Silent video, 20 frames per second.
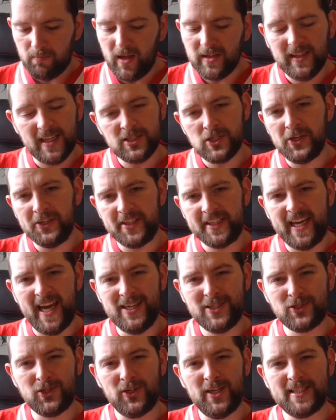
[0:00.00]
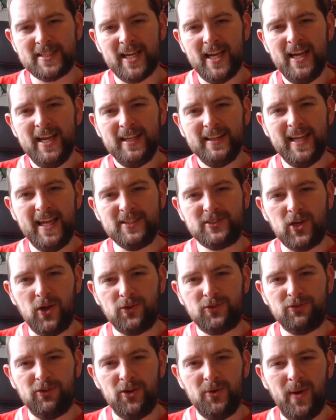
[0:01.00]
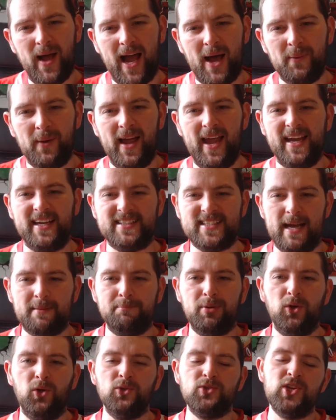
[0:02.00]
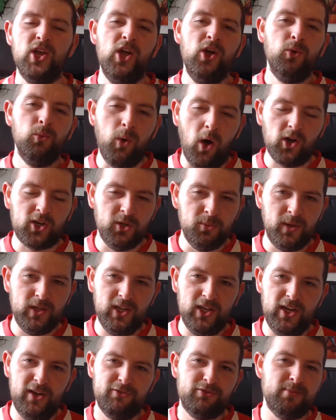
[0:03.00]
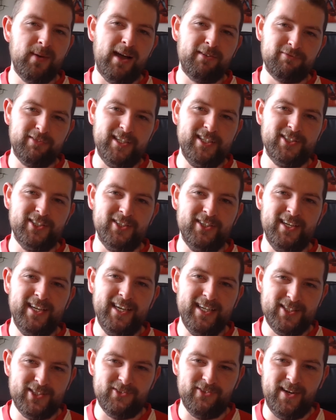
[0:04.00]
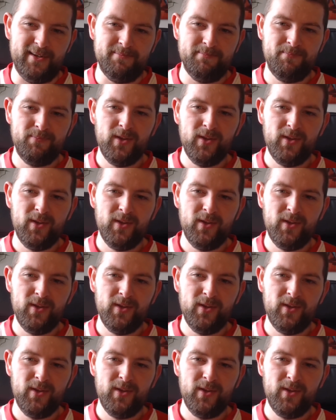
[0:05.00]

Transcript: let's look at the case studies. Let's go through our examples. What can we learn from our recent history?